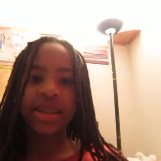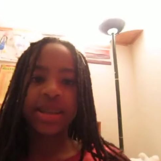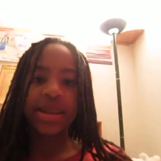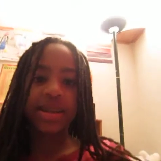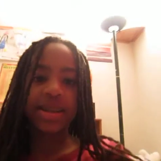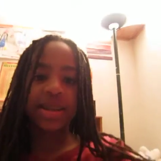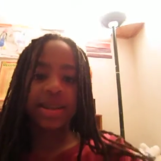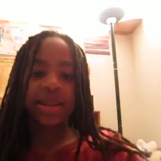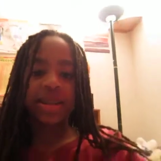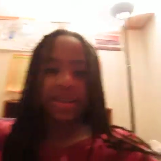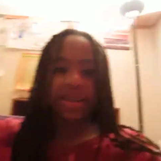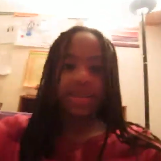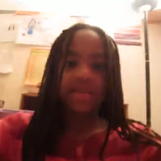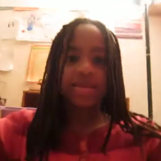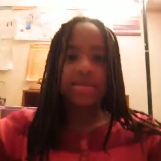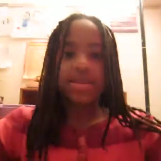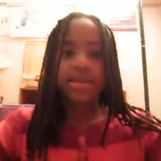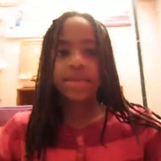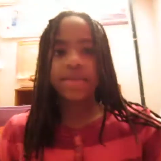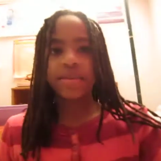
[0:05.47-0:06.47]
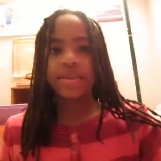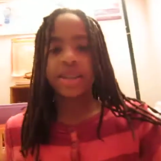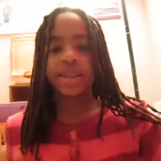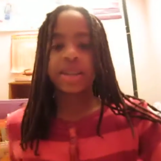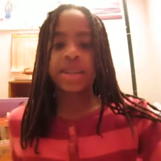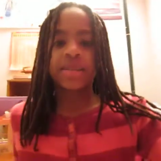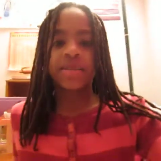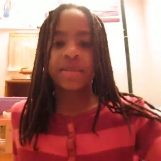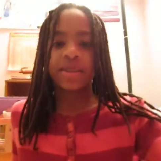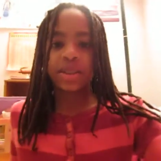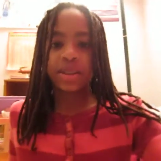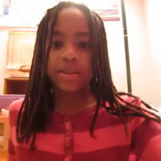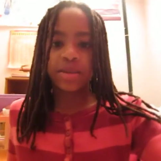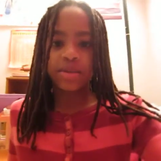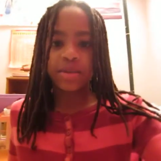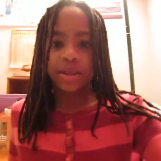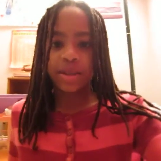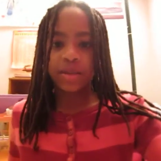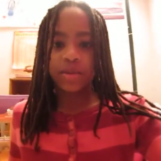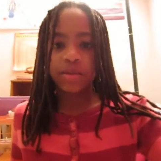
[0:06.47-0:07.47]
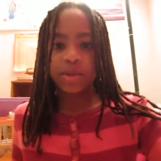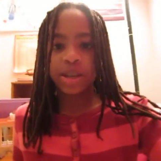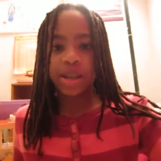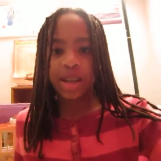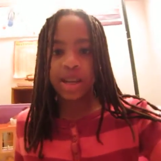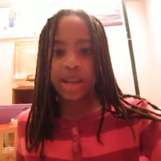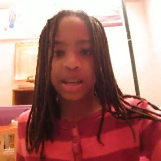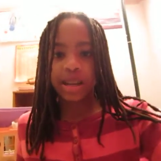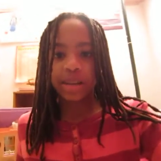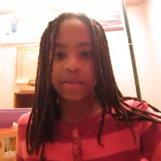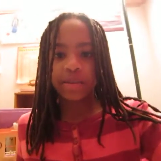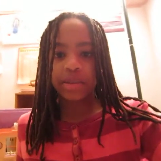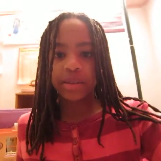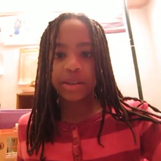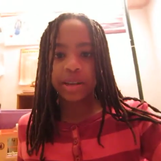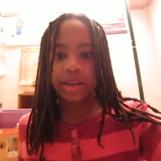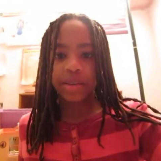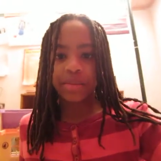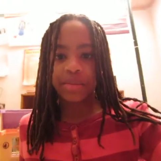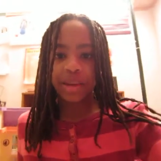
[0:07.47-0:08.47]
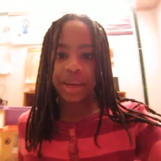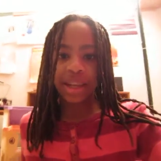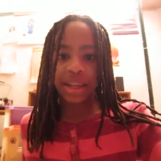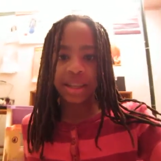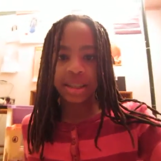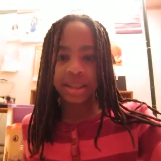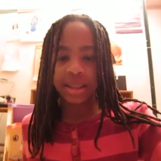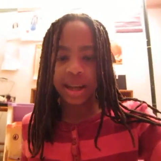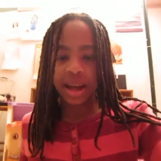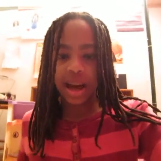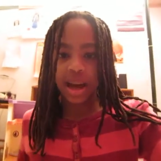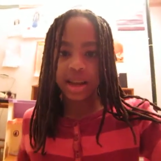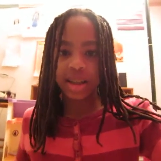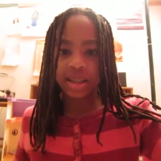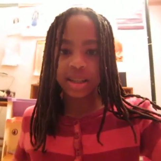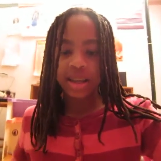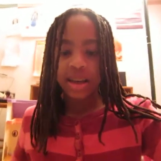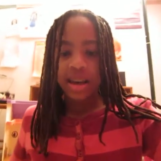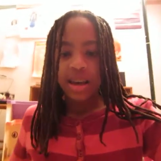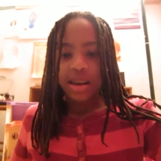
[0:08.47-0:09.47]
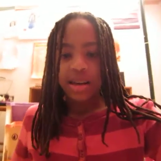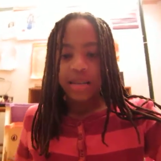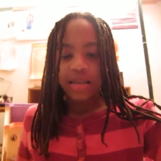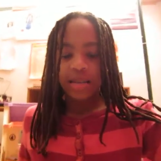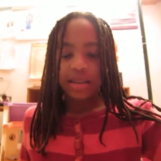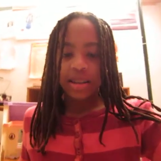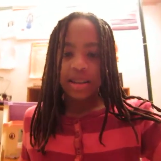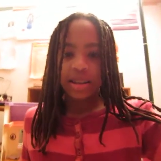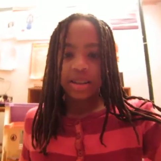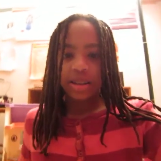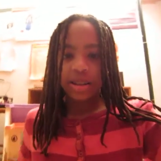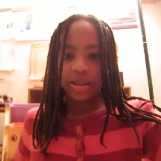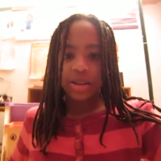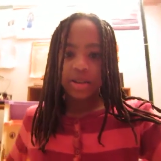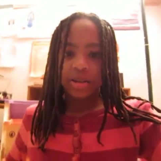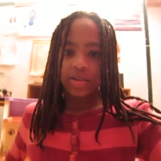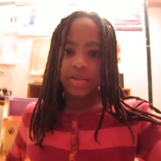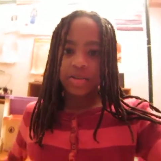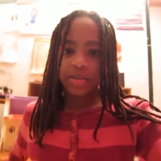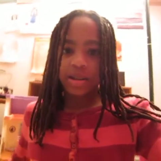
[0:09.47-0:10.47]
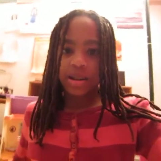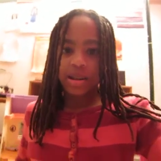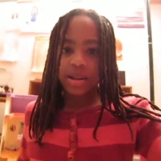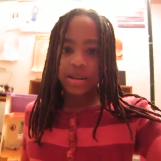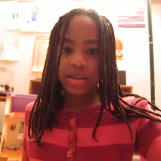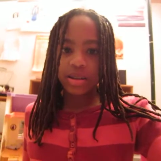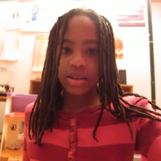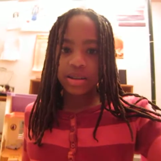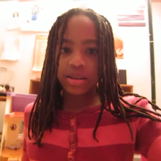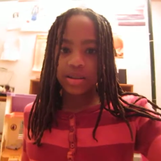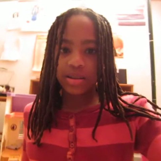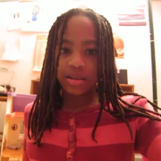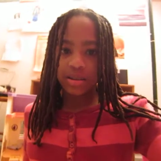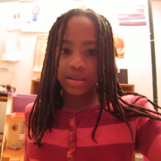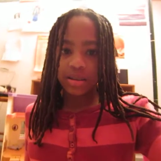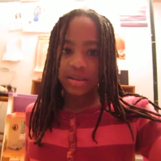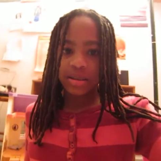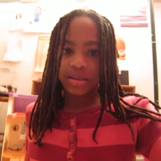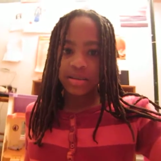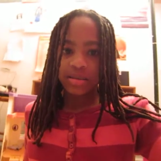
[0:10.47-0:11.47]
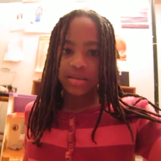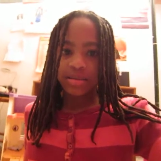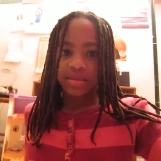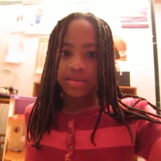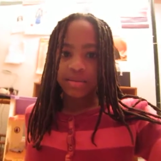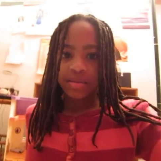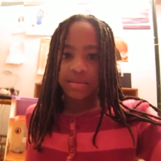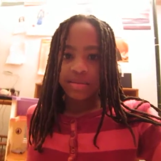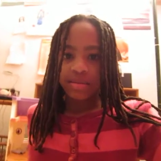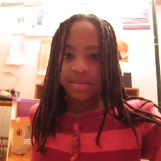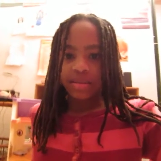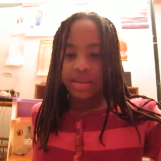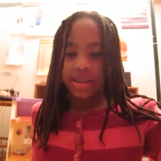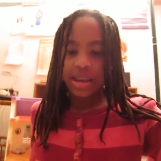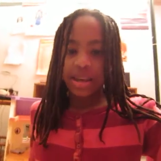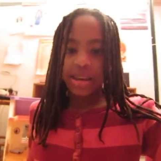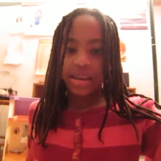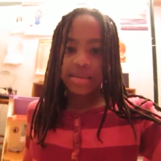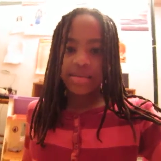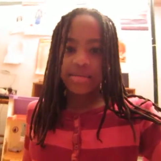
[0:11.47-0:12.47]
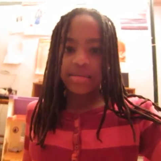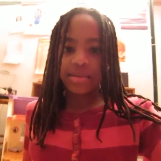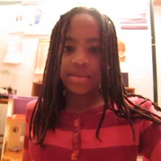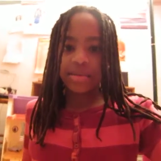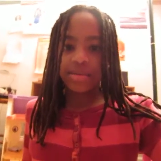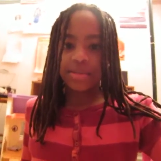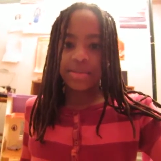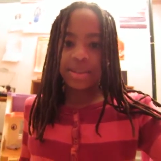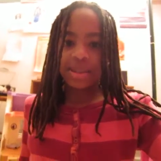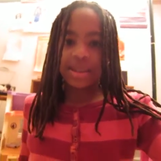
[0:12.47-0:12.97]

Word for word: our exclusive interview with one out of three main stars for the show Doll News. Now we will be